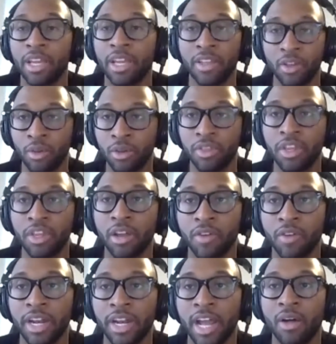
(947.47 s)
that you can think of
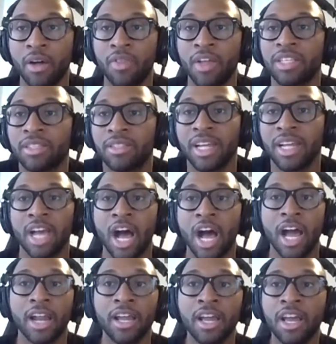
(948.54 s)
right now that's
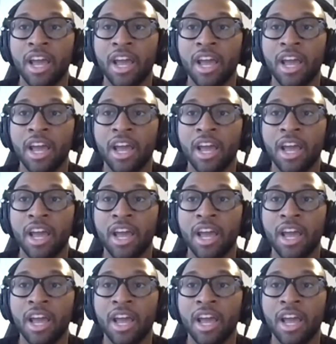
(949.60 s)
hot,